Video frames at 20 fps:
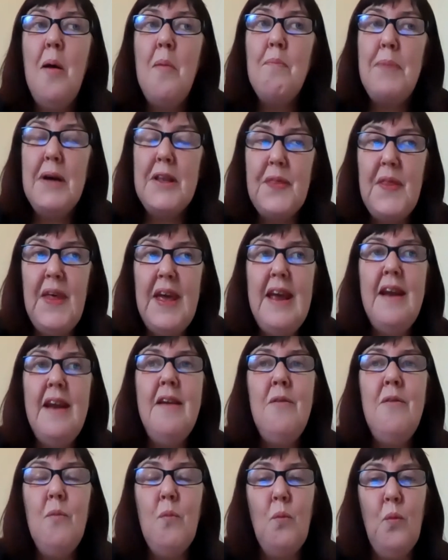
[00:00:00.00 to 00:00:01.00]
but
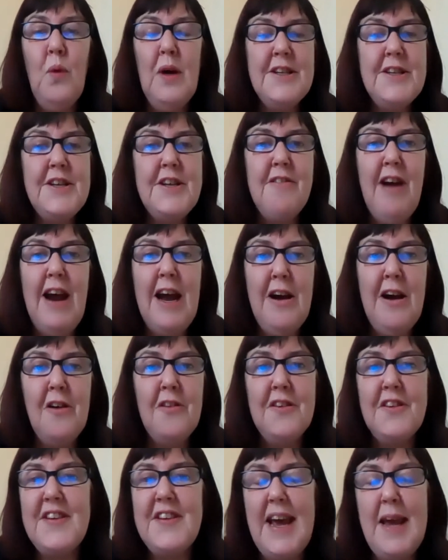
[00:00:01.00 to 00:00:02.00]
then once they're out on
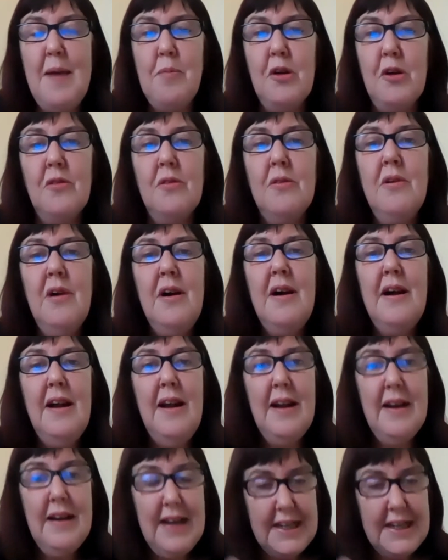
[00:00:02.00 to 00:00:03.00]
the table,
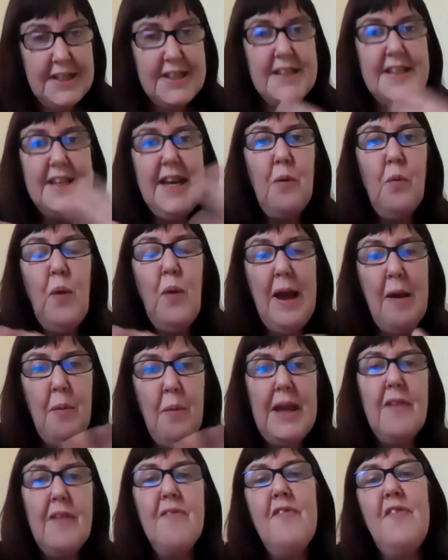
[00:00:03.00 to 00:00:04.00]
let's see where we
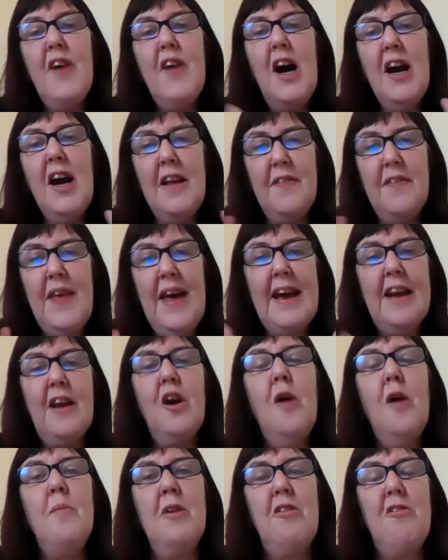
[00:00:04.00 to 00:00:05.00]
can find that
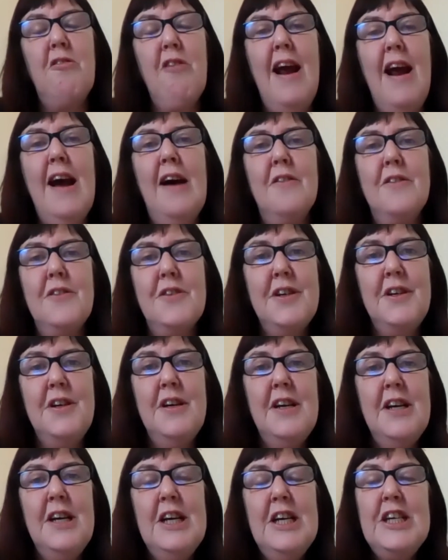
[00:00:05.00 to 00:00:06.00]
common ground.
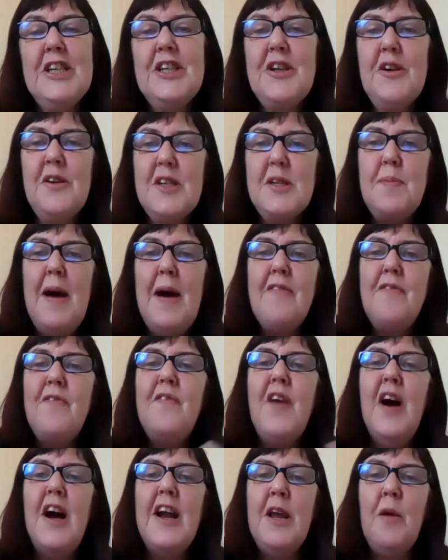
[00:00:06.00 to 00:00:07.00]
So it's about
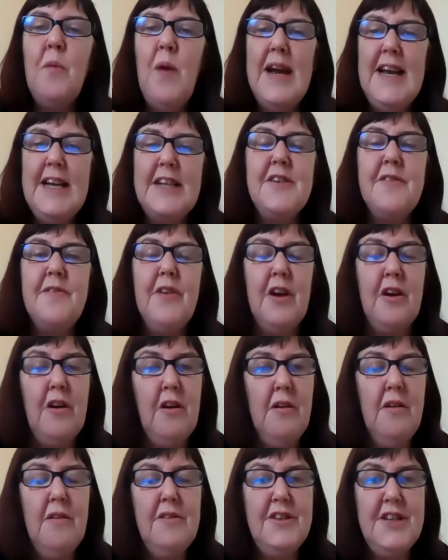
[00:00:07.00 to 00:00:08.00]
finding ways of
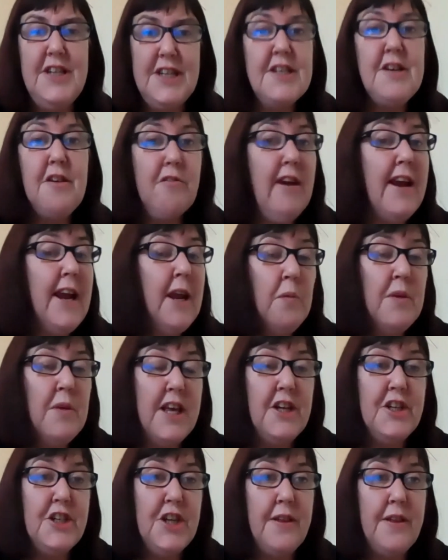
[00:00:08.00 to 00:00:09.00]
disagreeing with
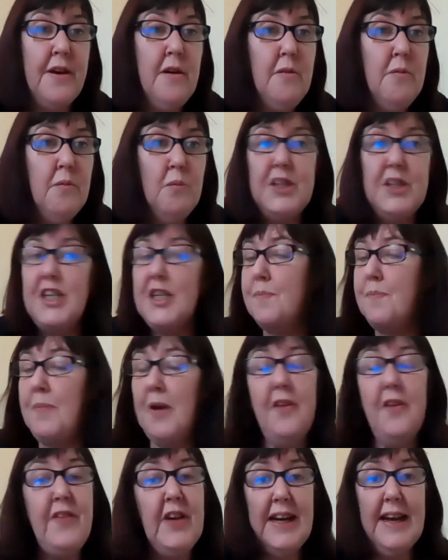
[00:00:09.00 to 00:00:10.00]
each other, which is
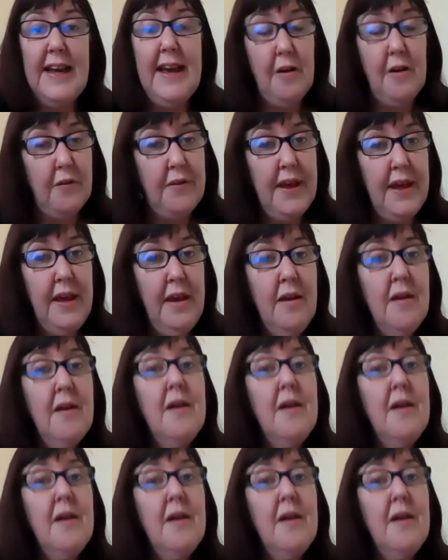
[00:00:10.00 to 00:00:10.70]
perfectly healthy,